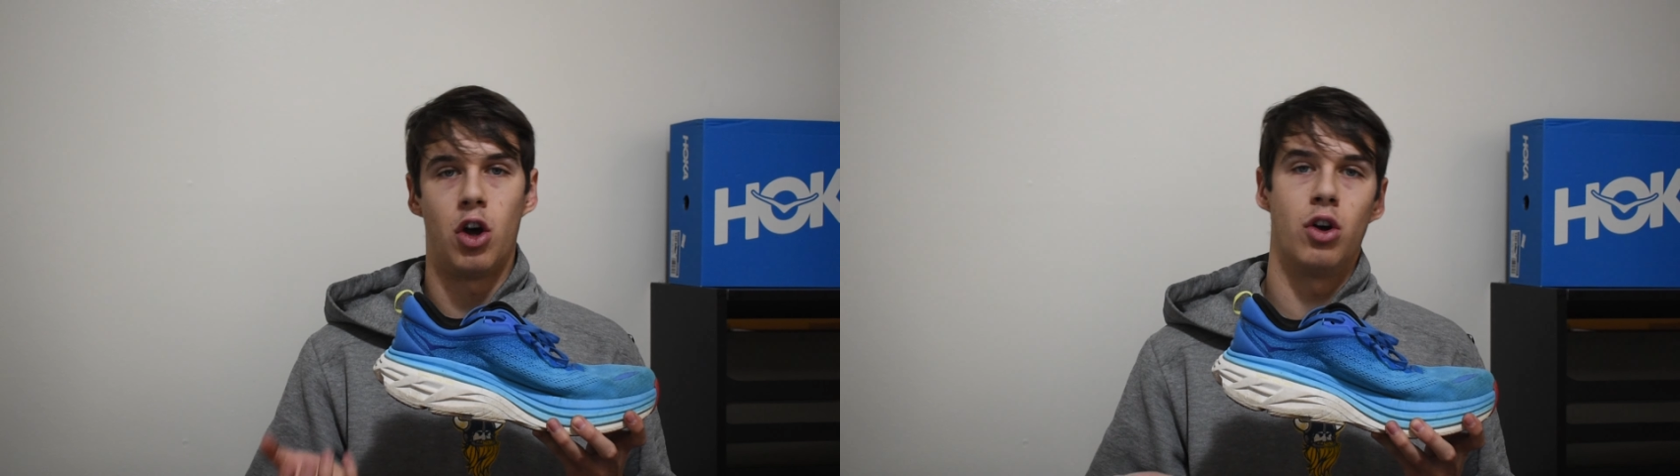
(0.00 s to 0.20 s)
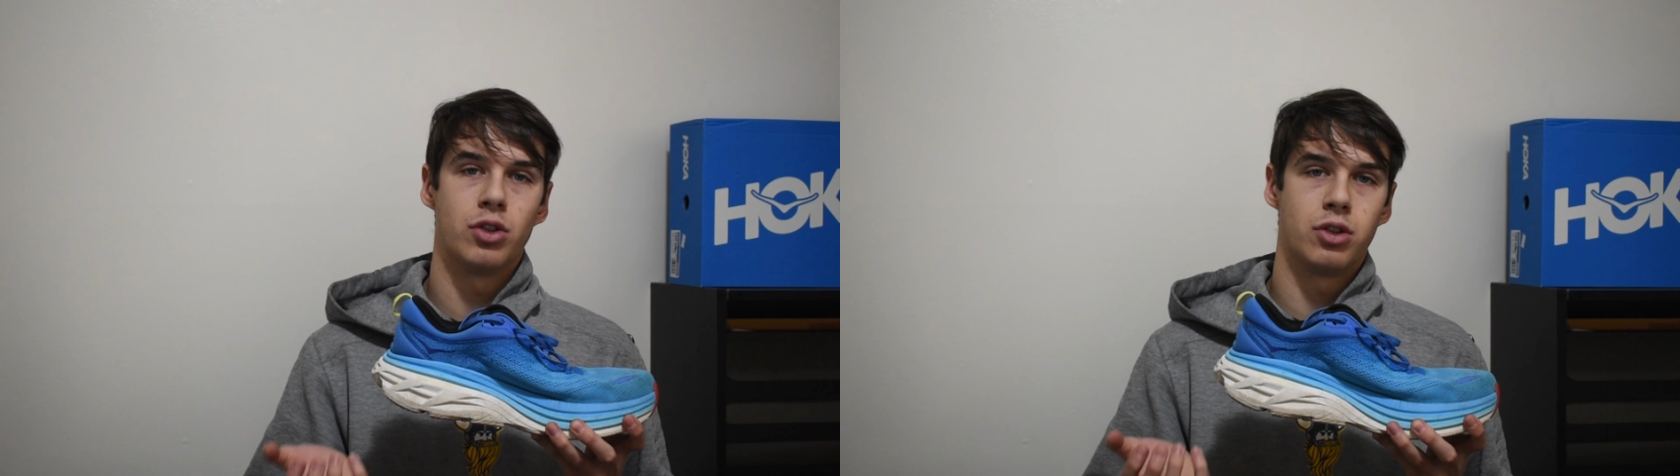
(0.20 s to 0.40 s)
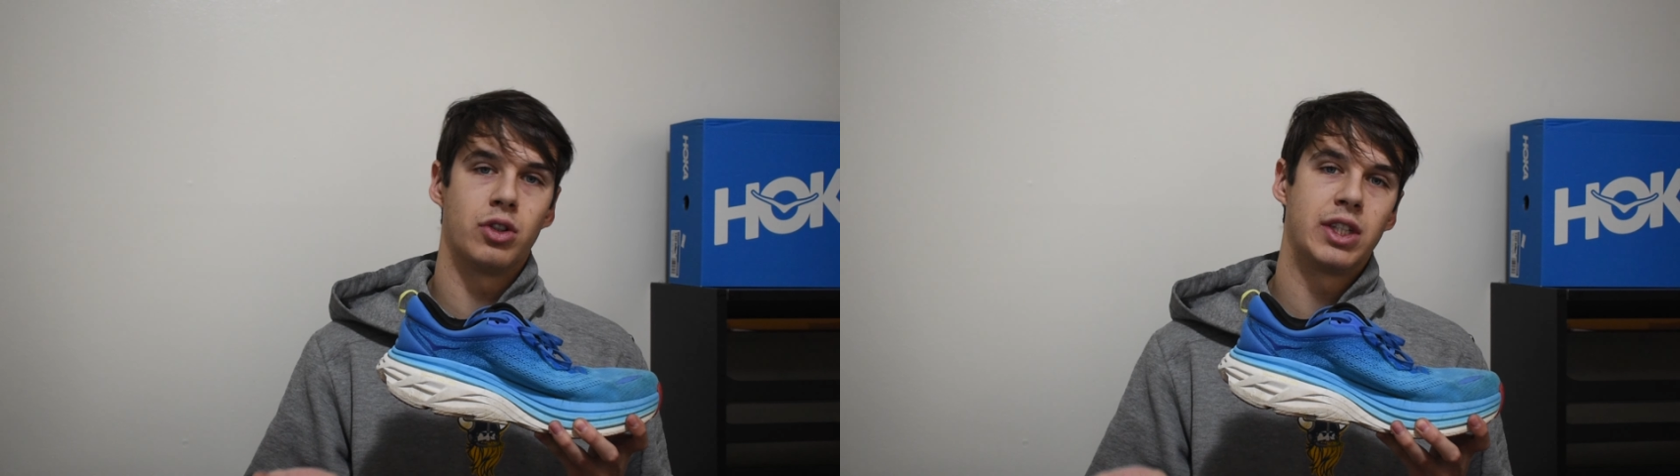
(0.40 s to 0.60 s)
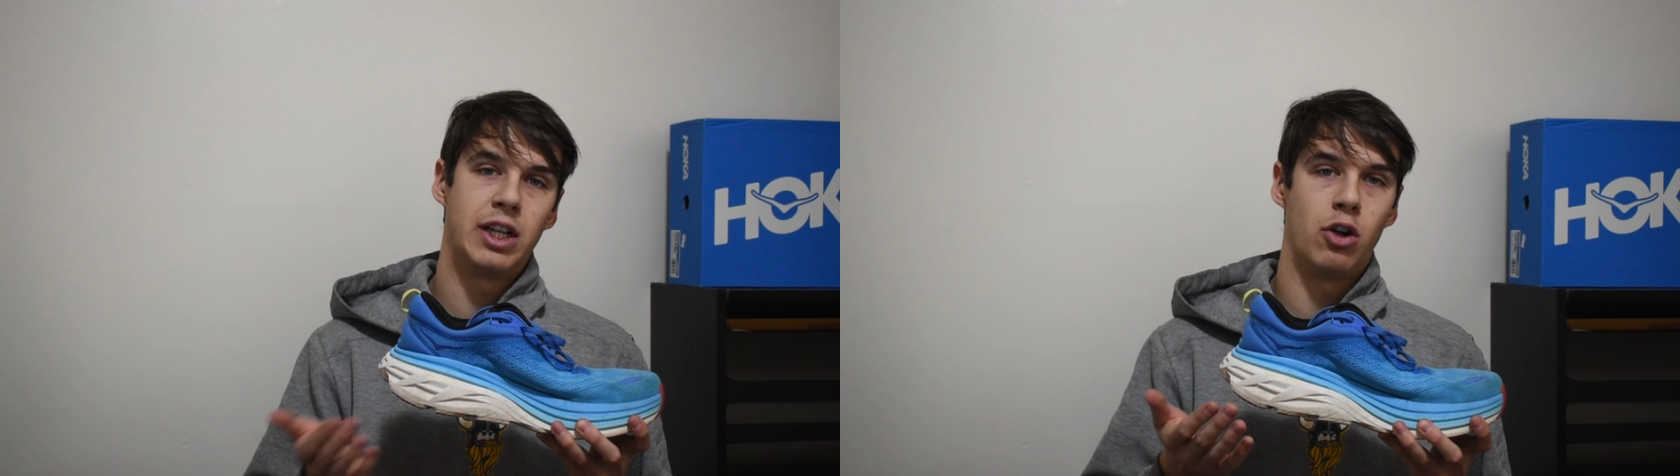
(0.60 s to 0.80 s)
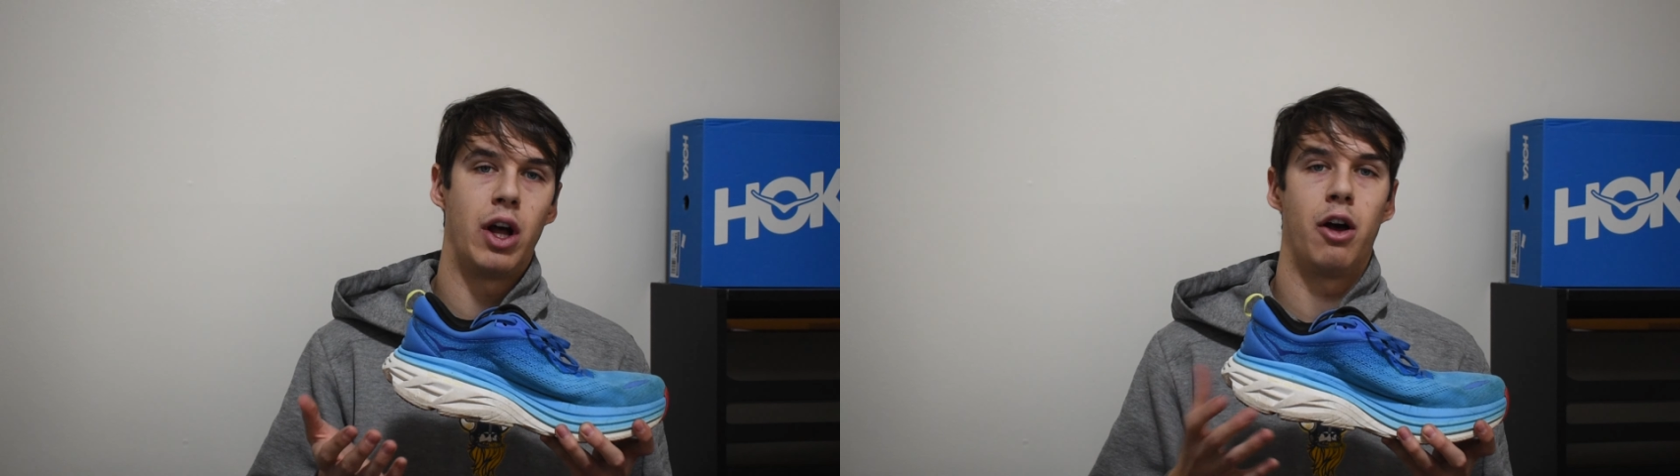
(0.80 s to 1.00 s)
also
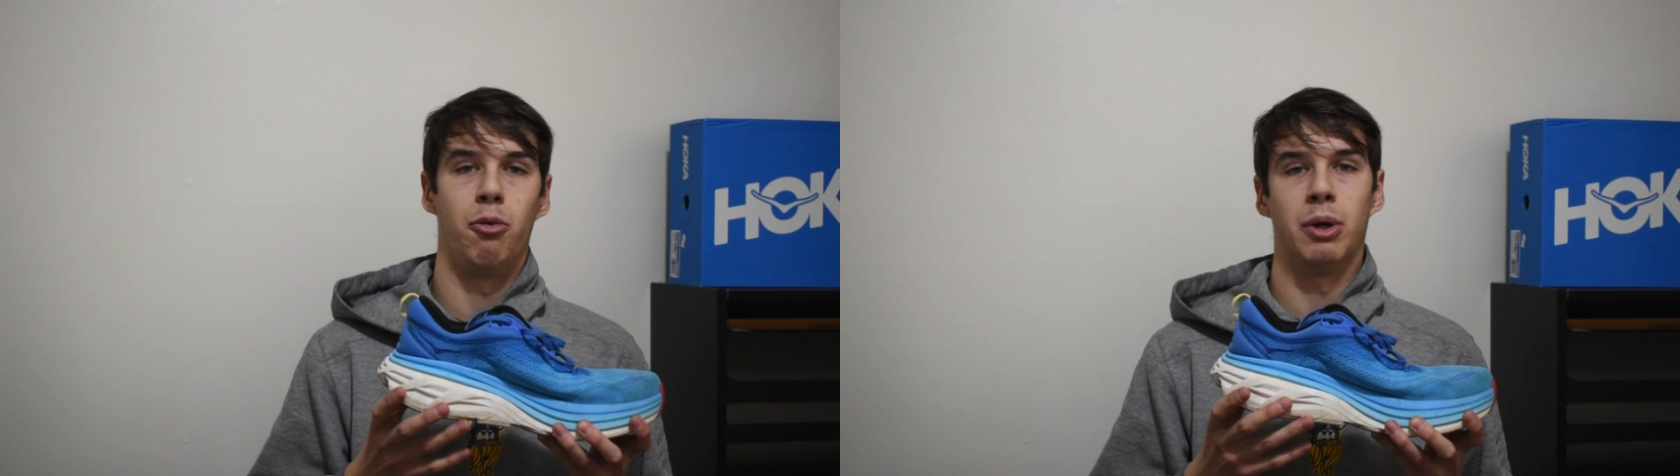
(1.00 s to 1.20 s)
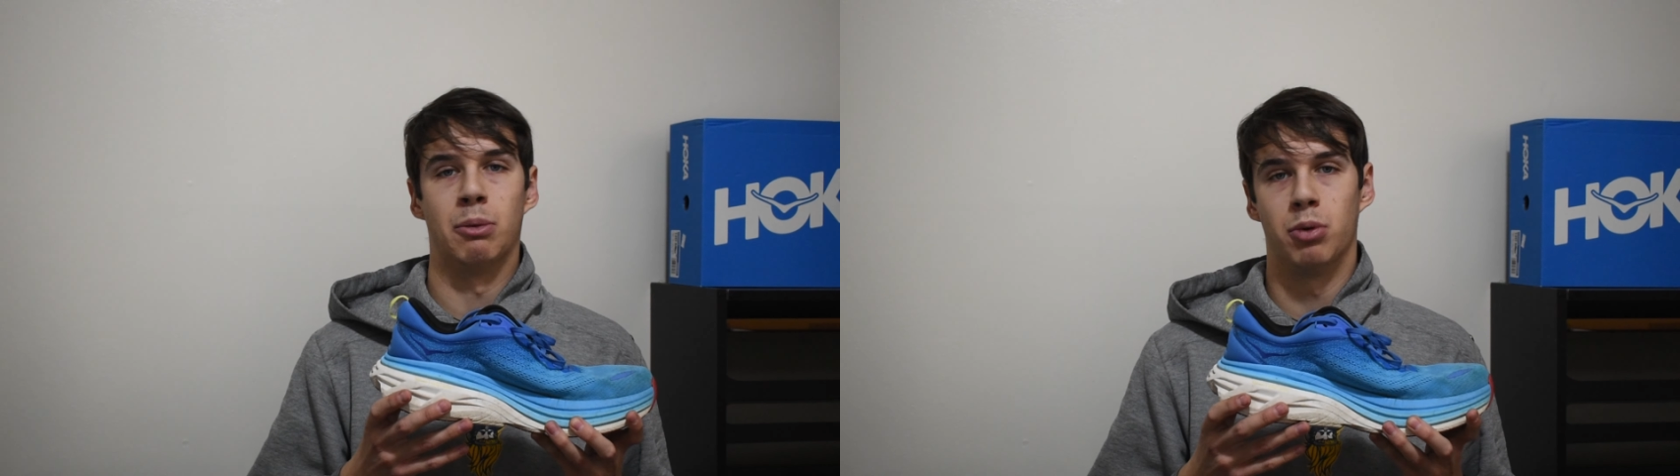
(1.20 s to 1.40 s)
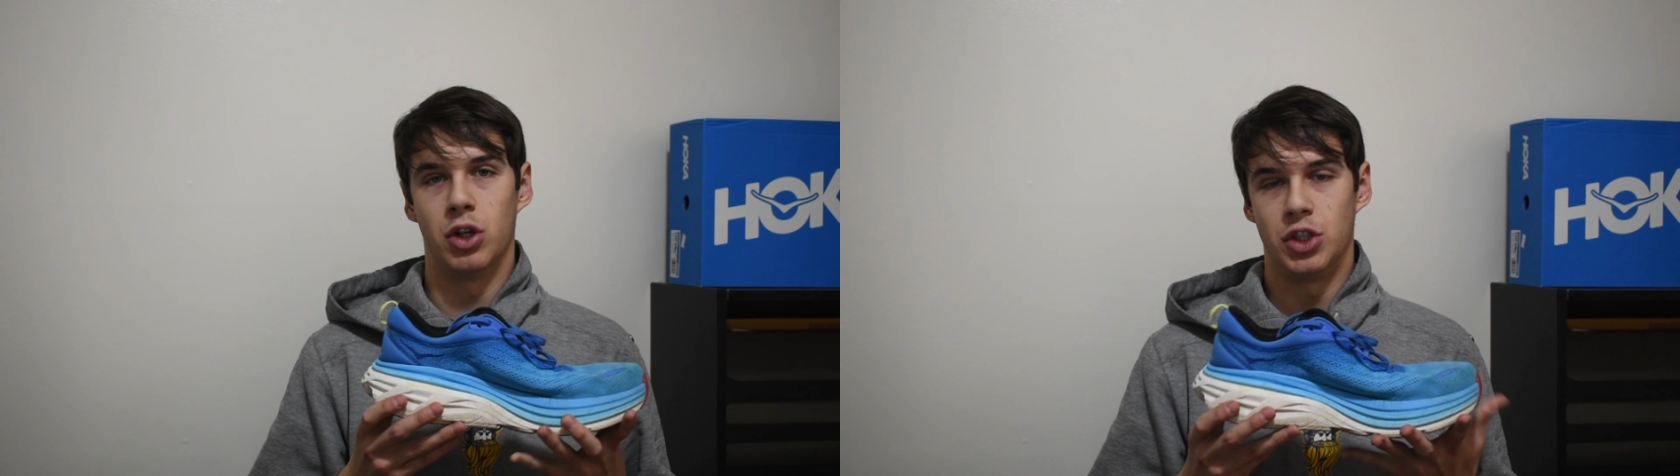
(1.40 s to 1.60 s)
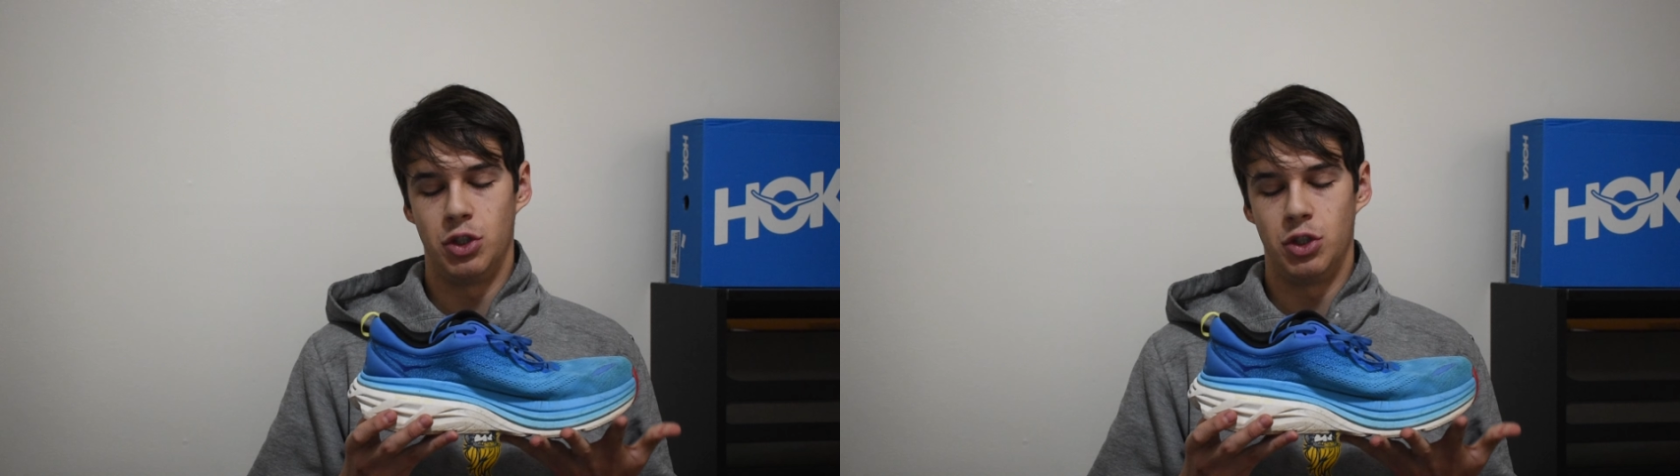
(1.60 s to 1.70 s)
still helping push